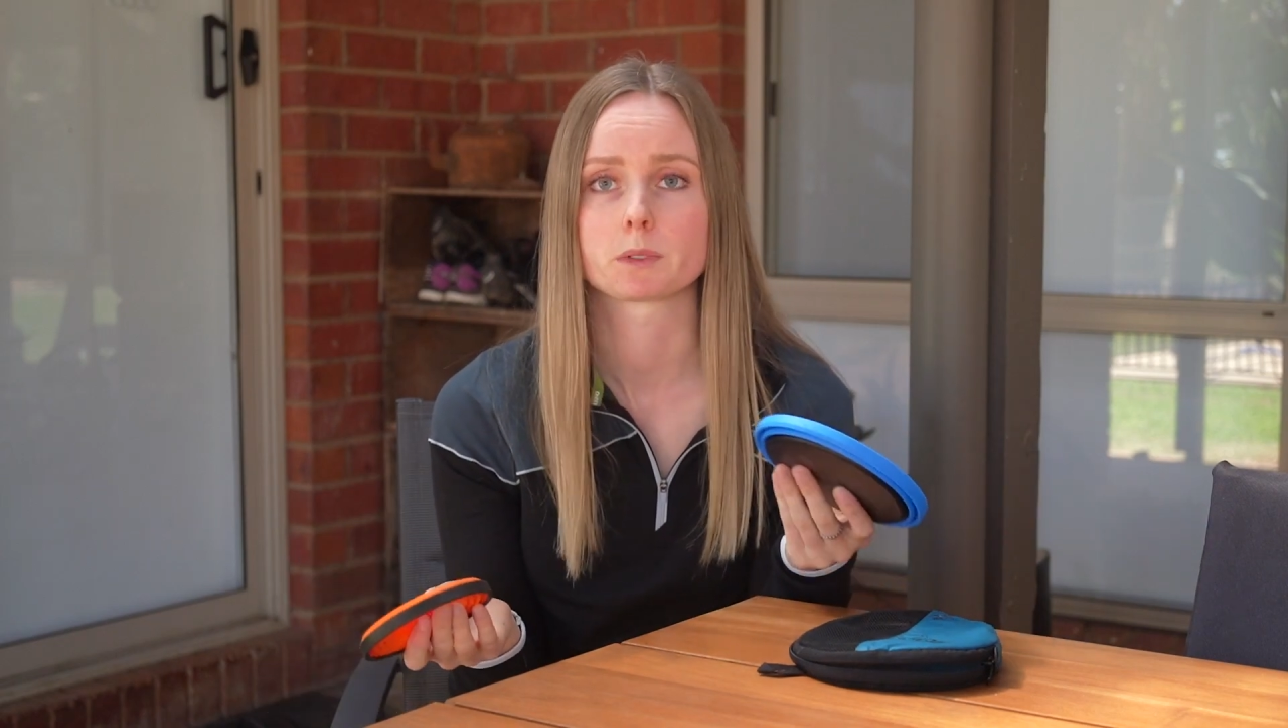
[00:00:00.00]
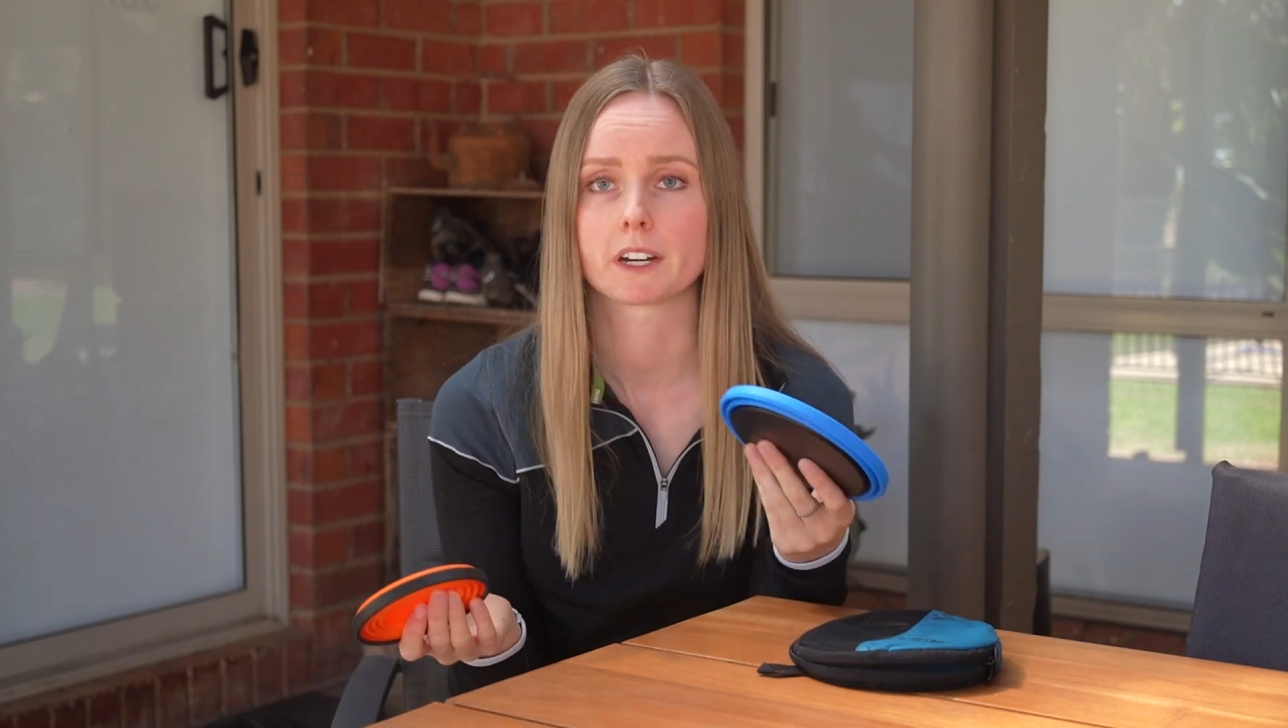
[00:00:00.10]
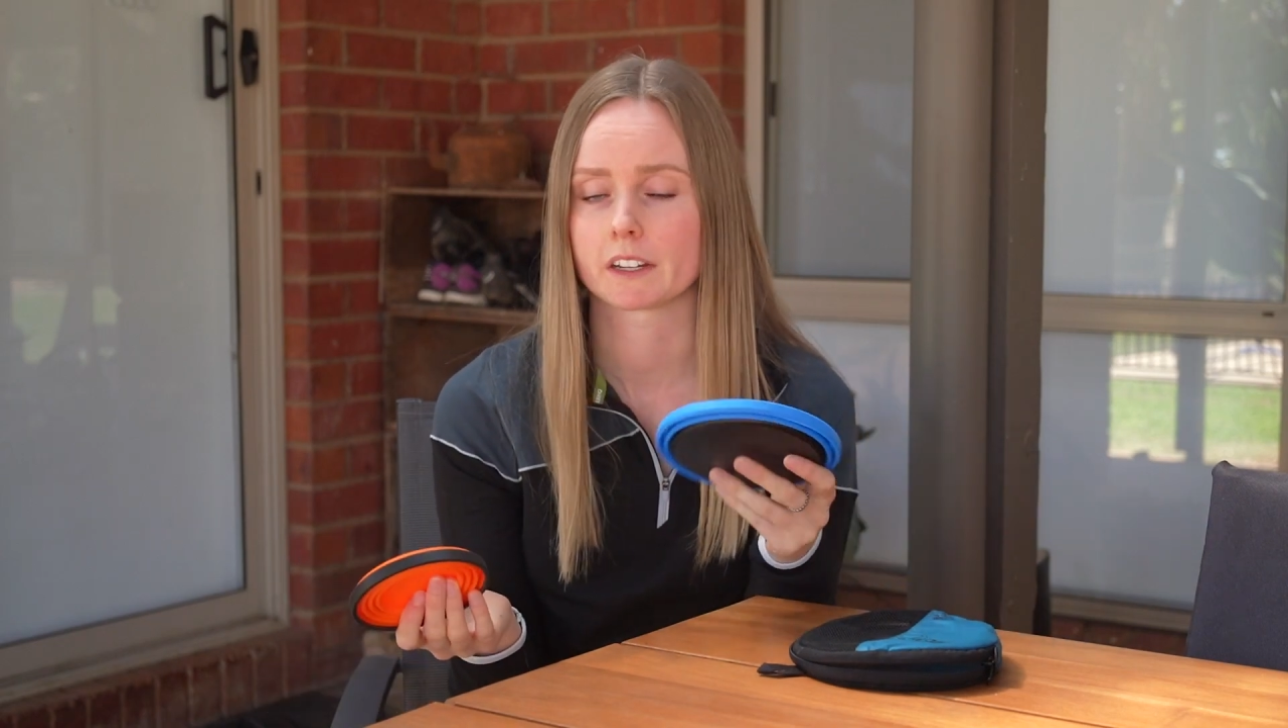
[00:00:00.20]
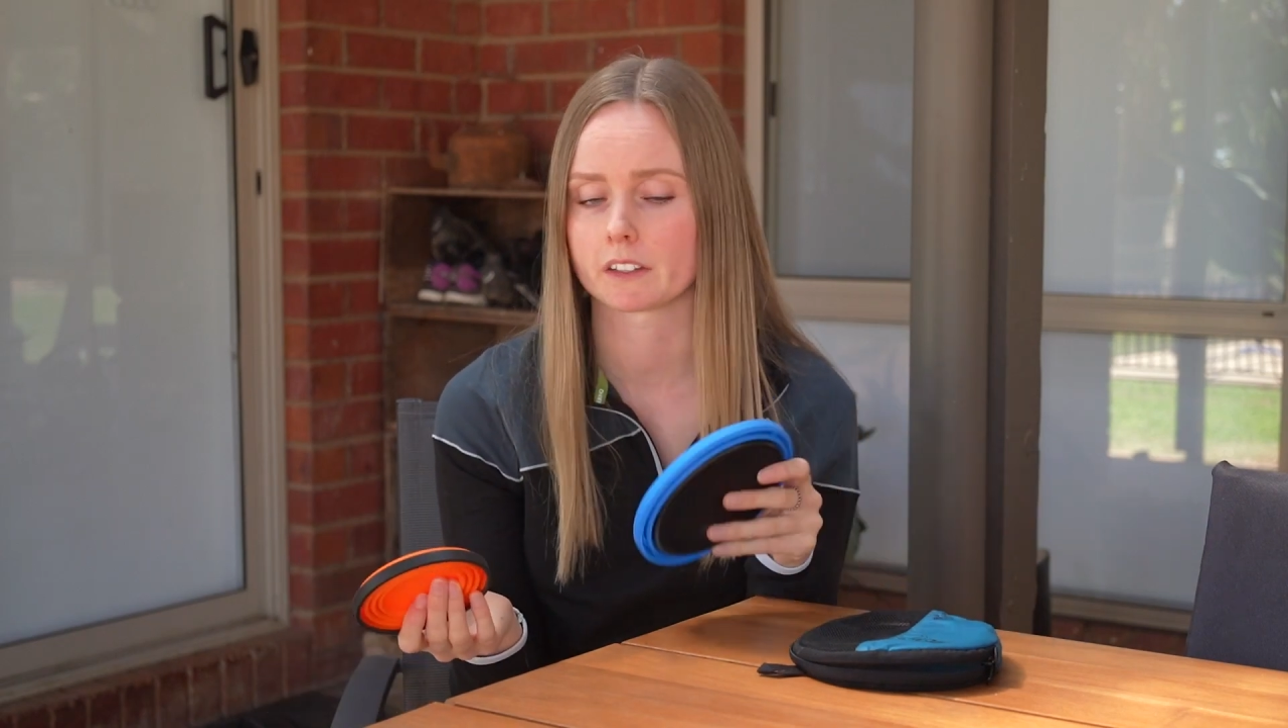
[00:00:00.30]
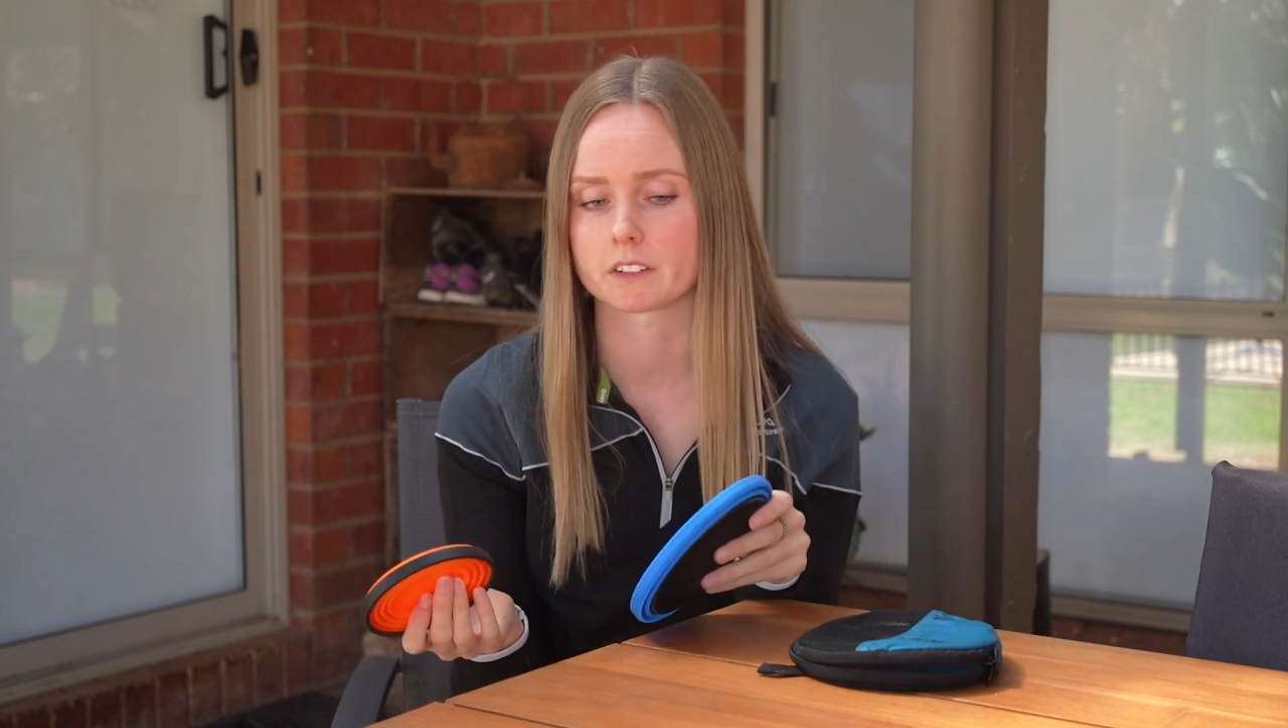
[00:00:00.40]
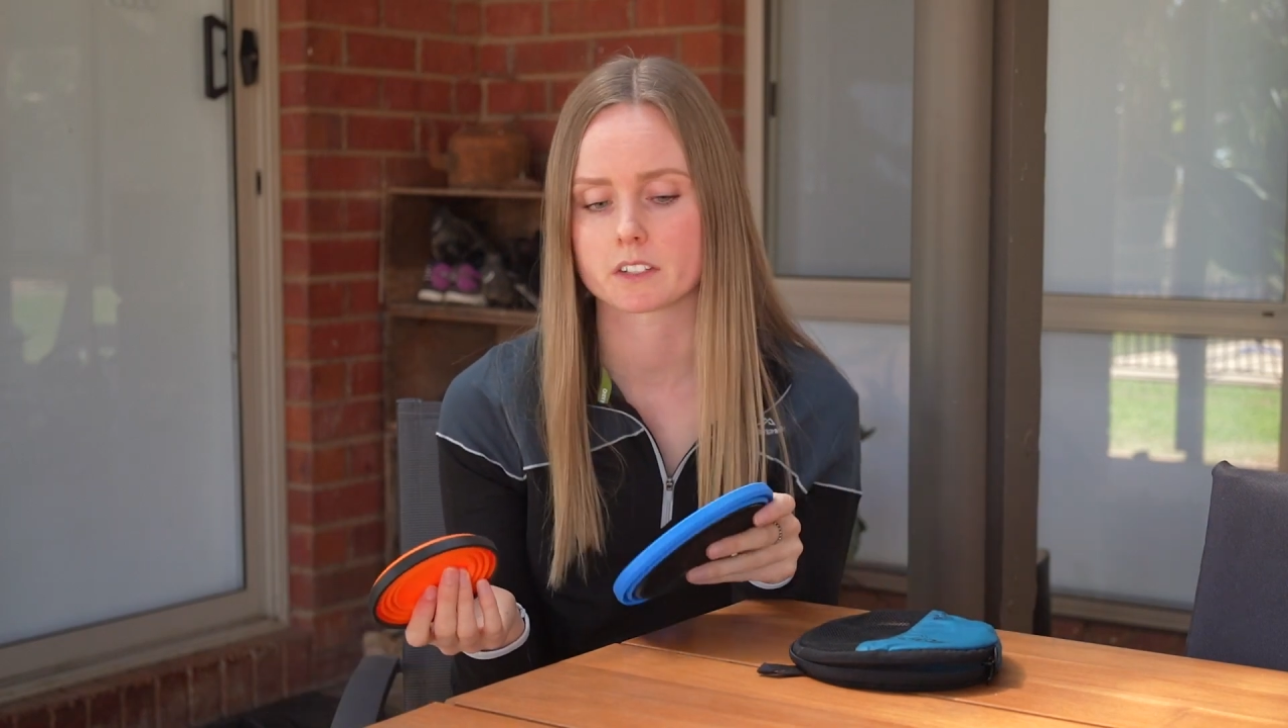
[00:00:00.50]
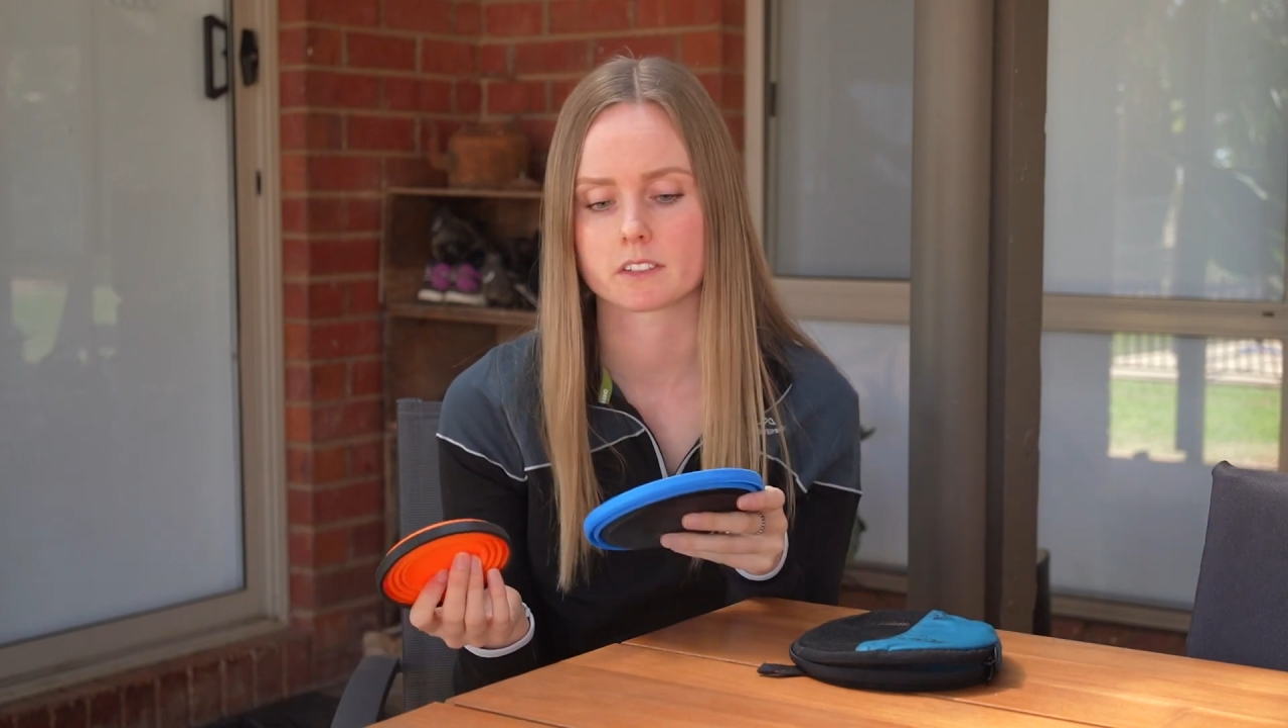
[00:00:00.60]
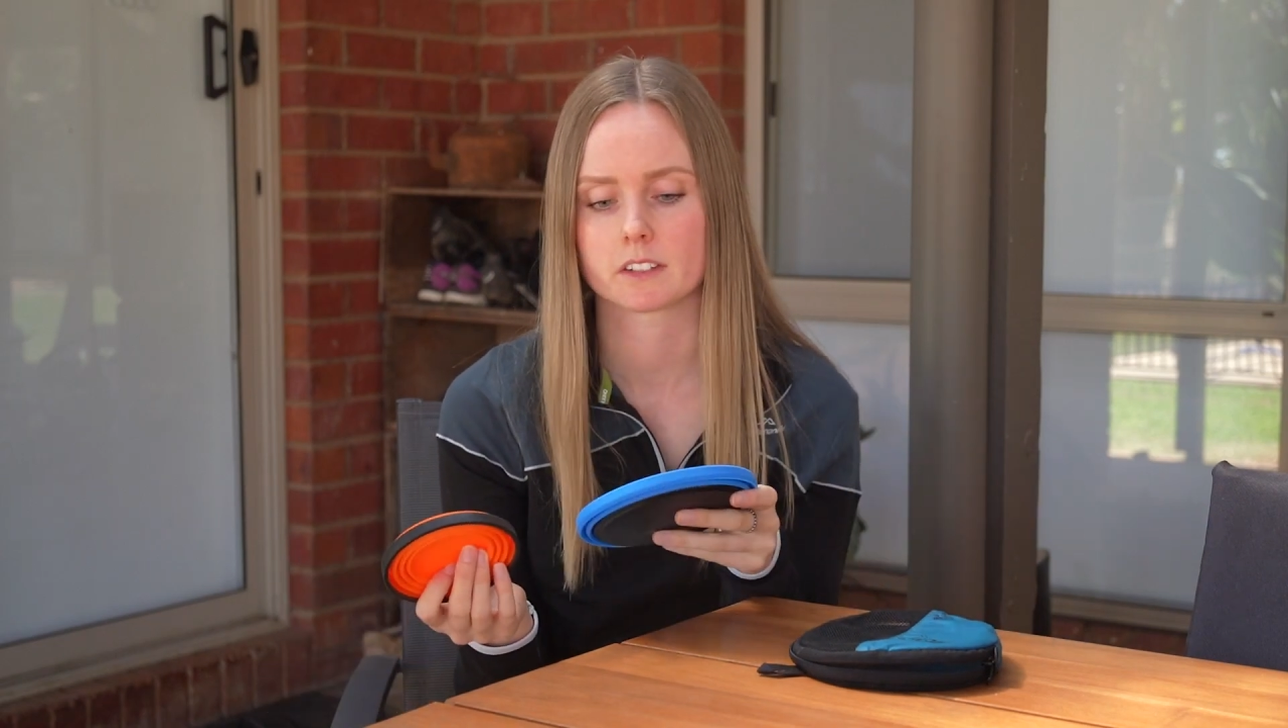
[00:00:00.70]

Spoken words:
brand,